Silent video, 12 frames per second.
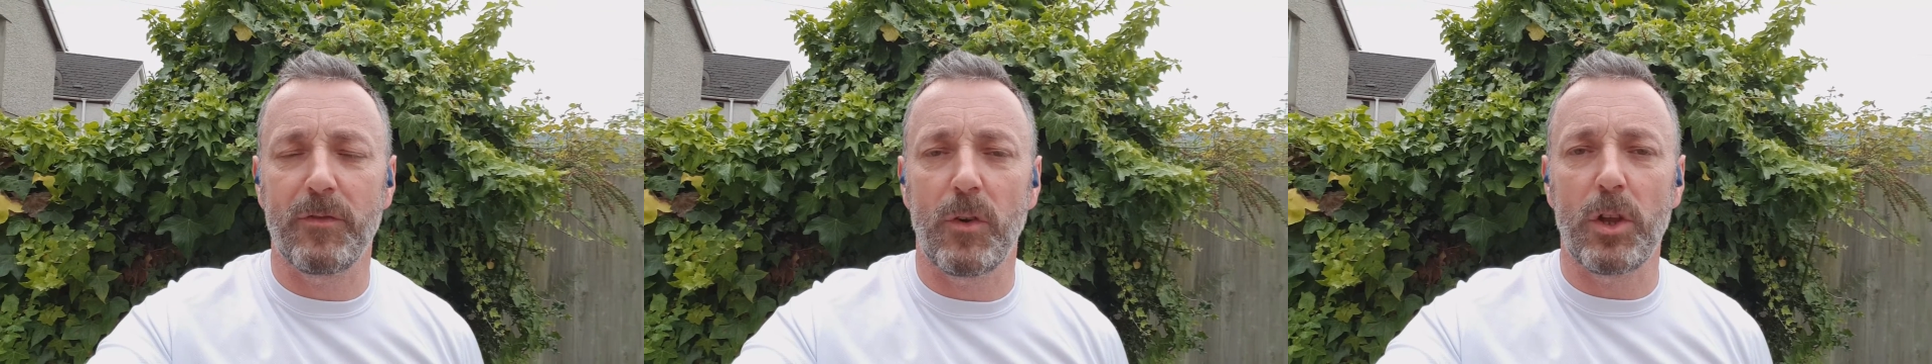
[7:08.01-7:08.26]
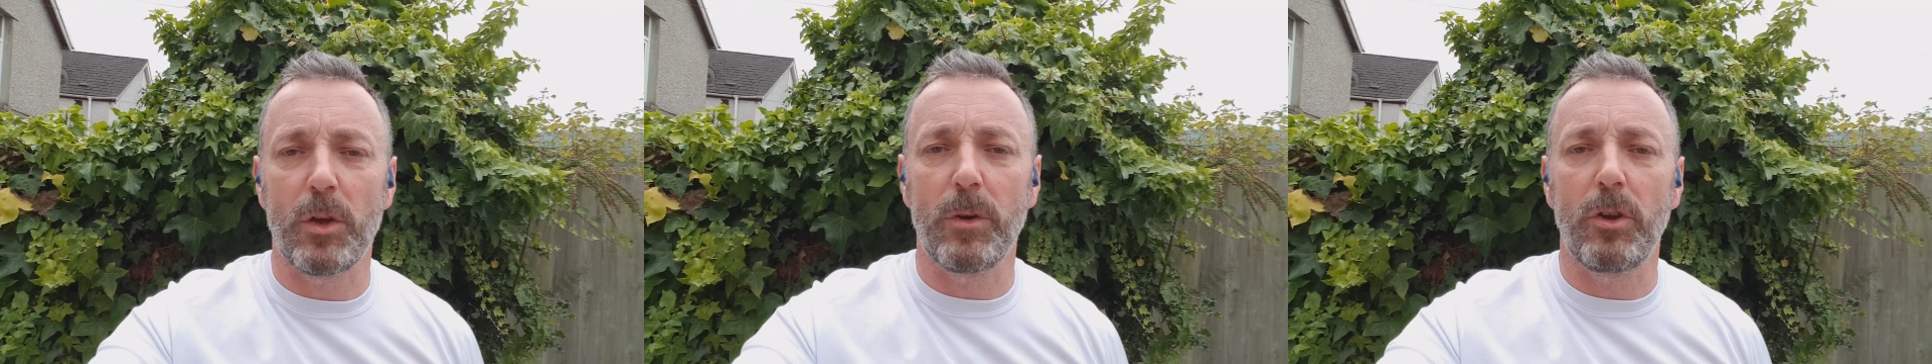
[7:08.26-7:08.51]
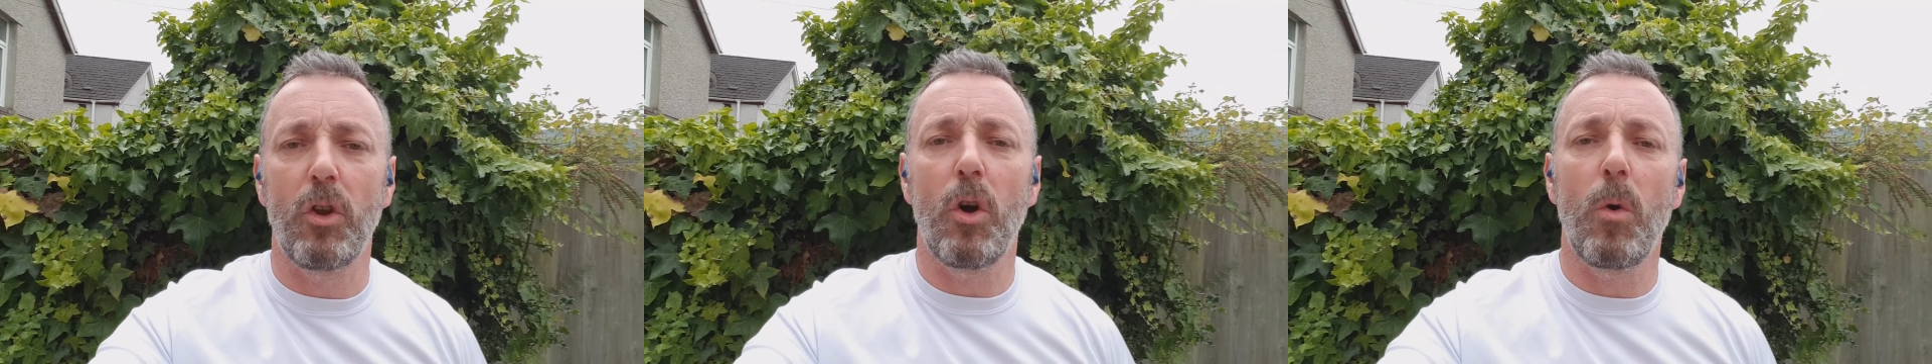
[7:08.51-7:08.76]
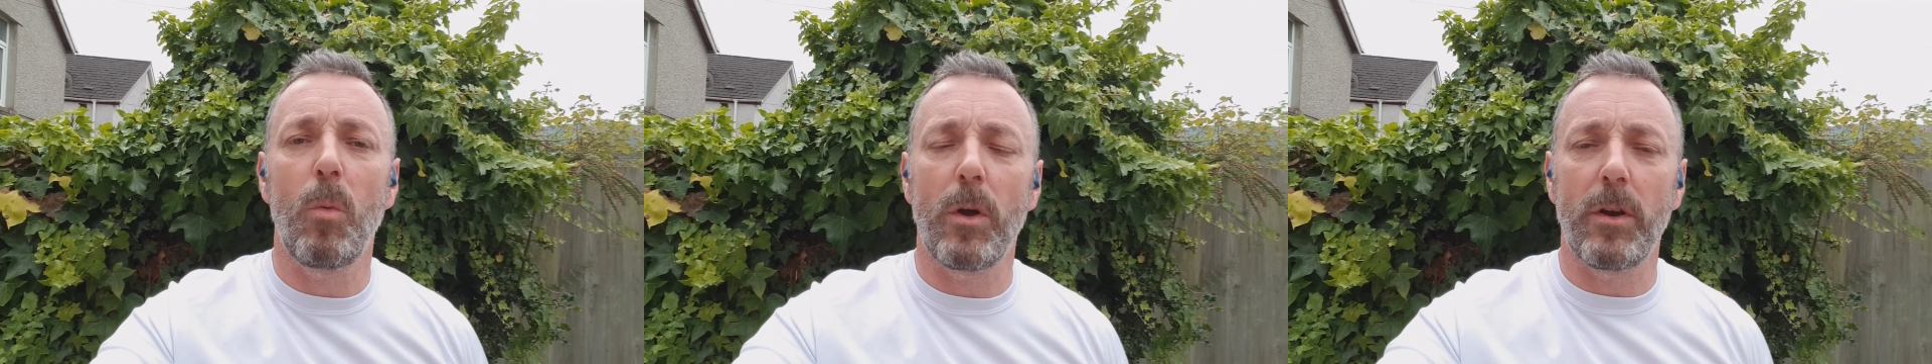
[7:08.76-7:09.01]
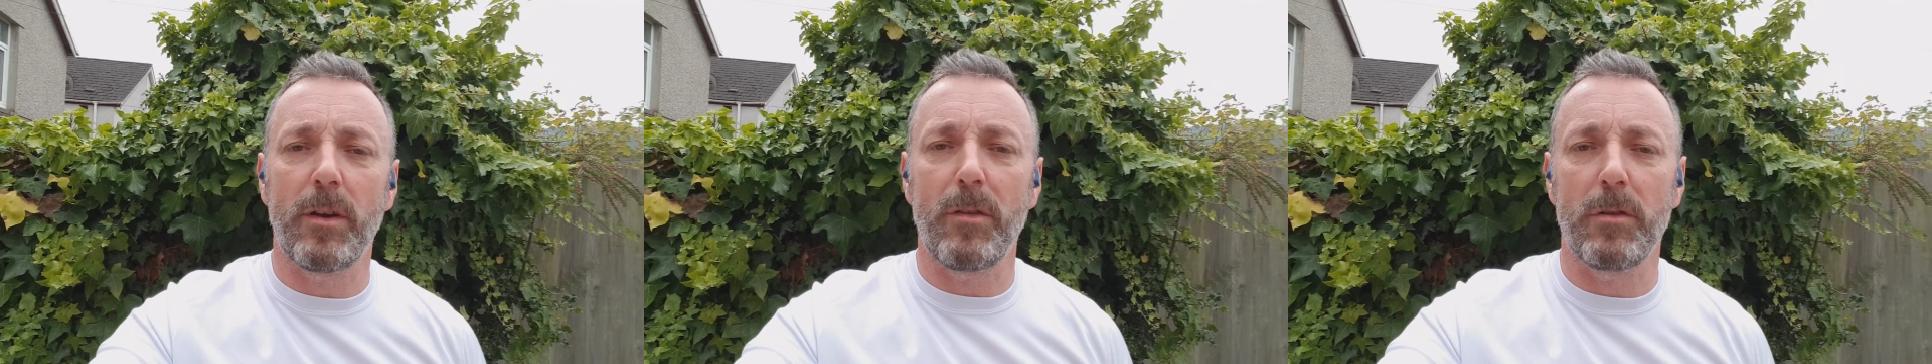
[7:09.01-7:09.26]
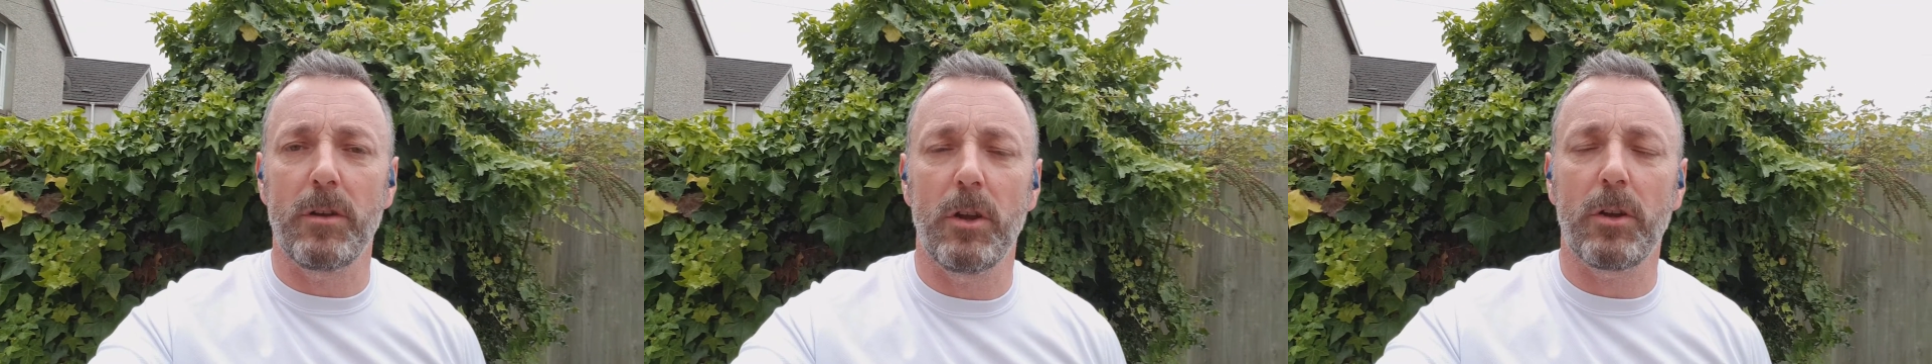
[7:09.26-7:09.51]
for you and know what it
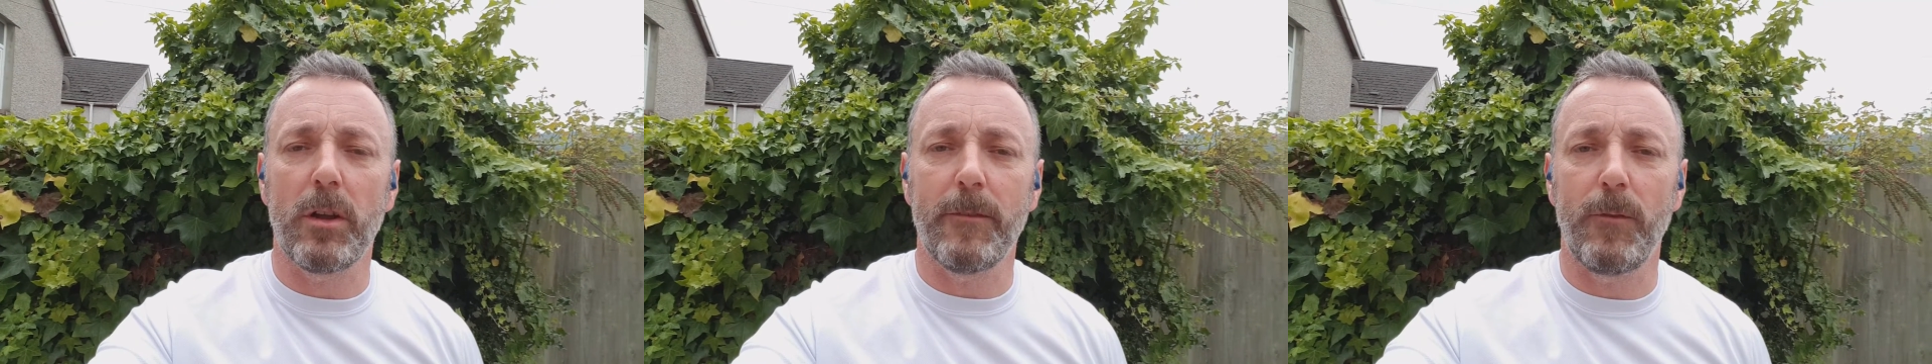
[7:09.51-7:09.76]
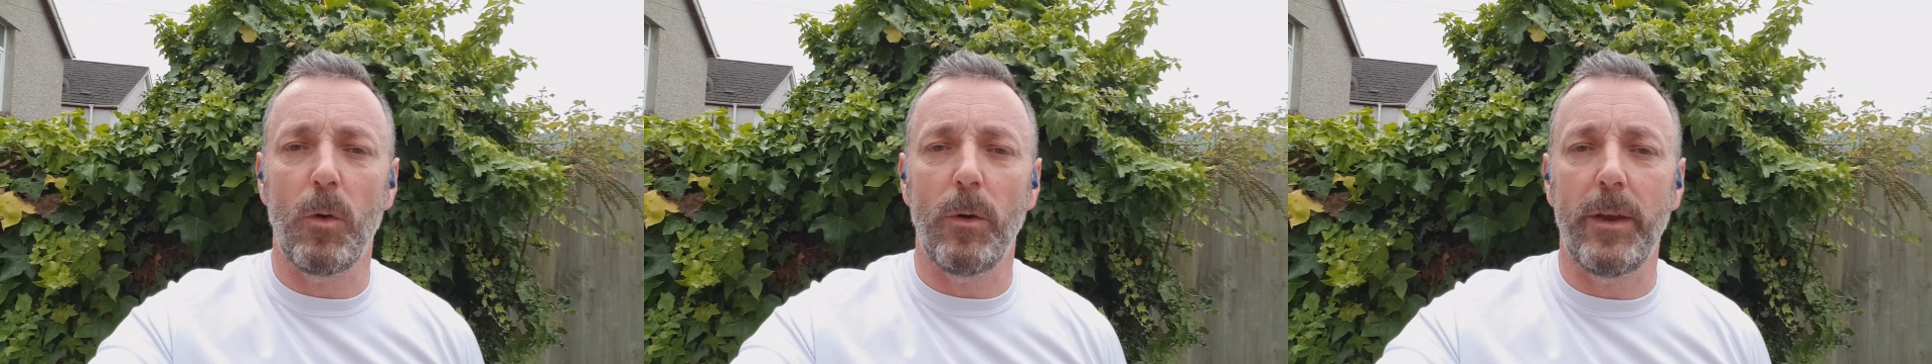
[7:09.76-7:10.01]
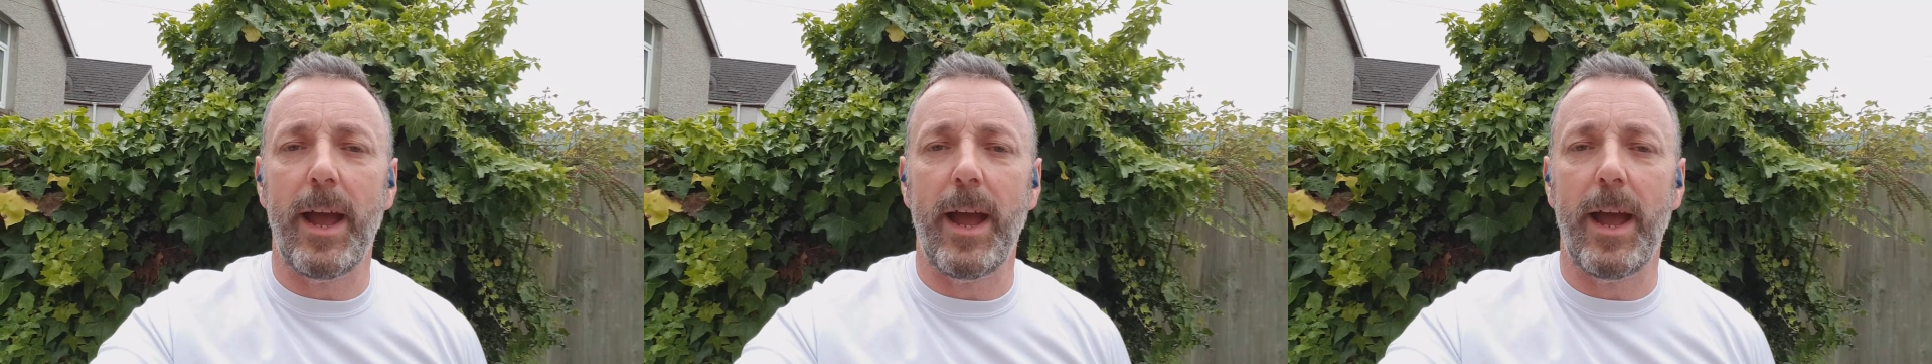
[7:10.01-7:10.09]
is you're looking for